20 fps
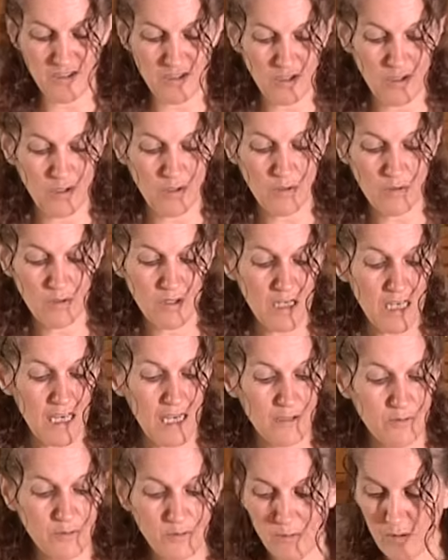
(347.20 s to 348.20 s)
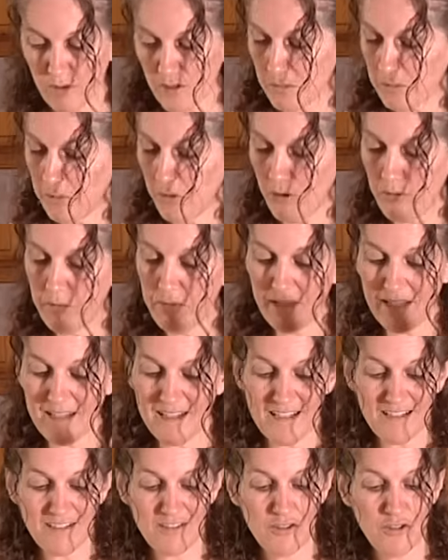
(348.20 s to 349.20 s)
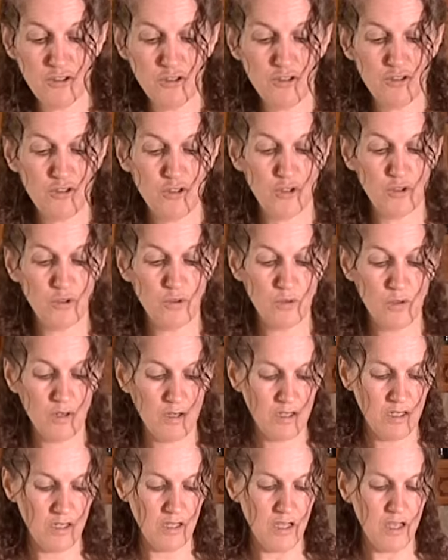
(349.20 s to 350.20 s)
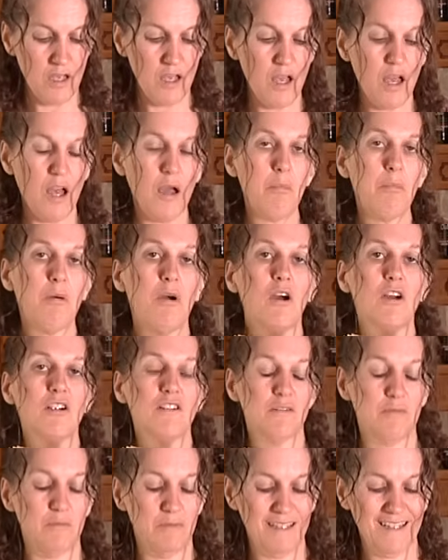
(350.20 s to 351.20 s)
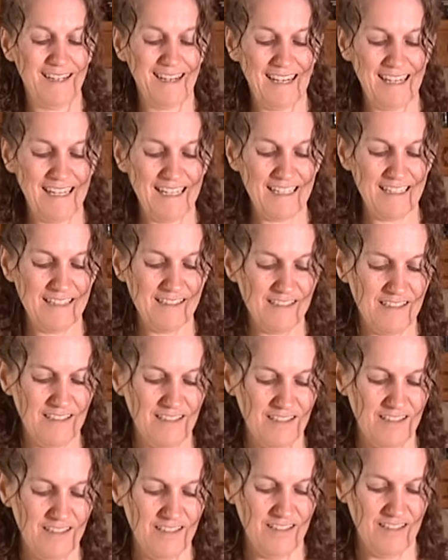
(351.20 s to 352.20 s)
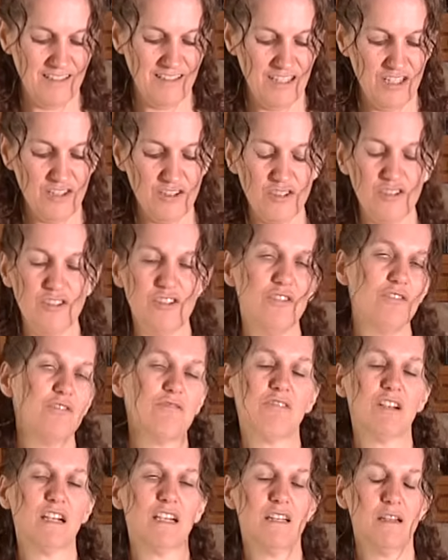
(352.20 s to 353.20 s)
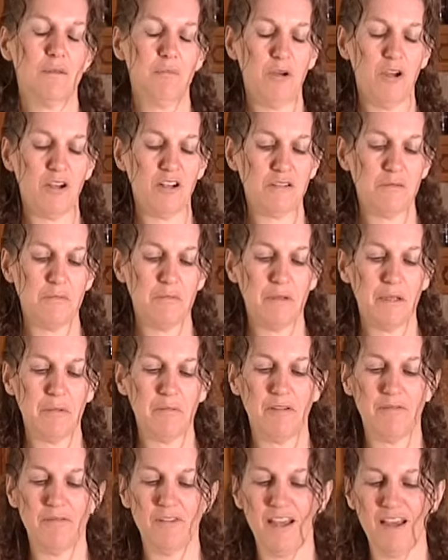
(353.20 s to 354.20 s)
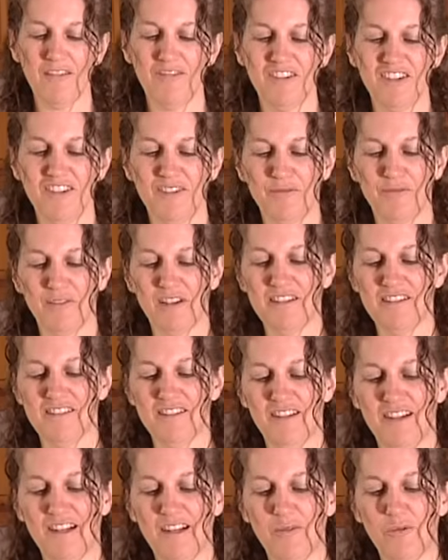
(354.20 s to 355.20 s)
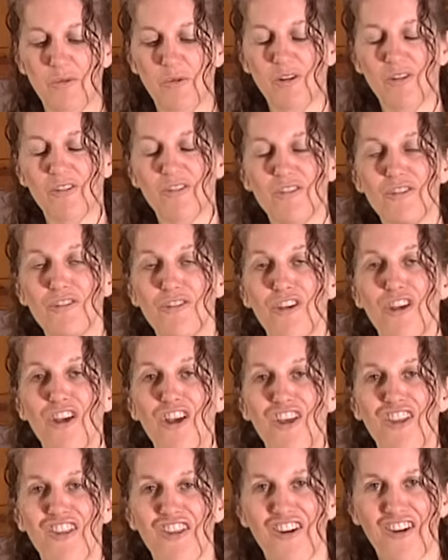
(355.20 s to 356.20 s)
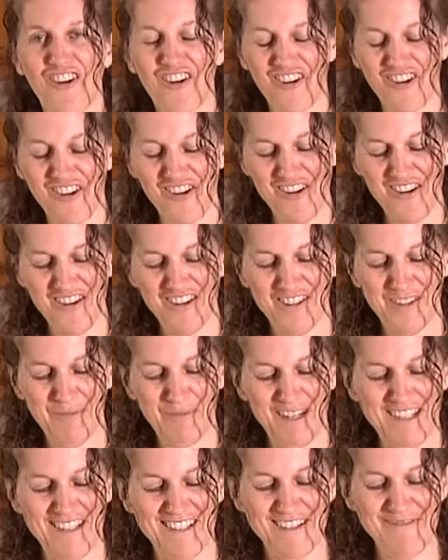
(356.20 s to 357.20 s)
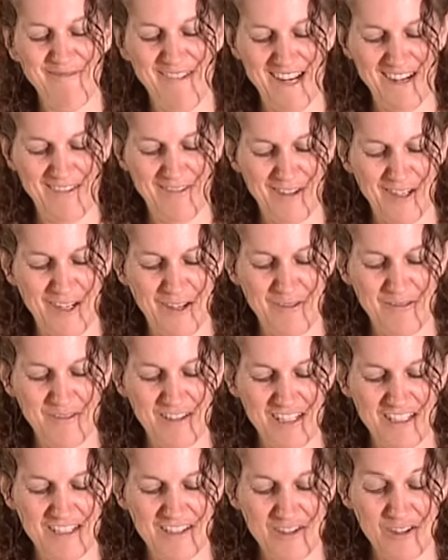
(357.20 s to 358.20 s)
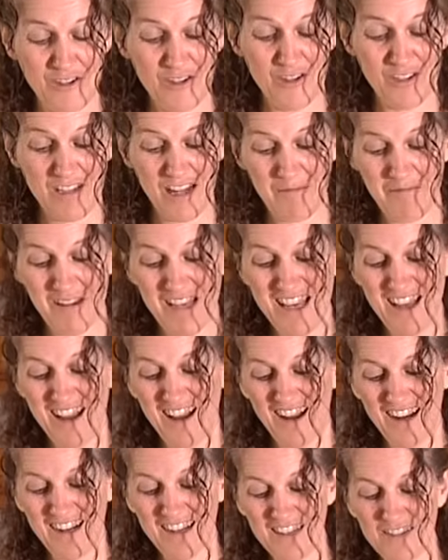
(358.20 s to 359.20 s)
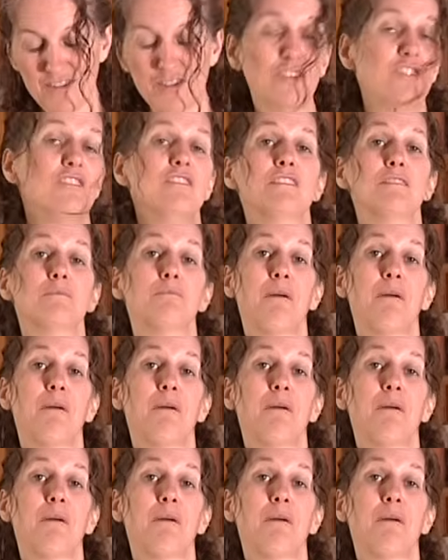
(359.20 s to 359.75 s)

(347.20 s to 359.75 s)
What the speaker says: to do is we're going to pop it into a parchment lined, just use regular parchment paper. If you have these fancy little ones that are specially made for loaf tins, use them. I like to use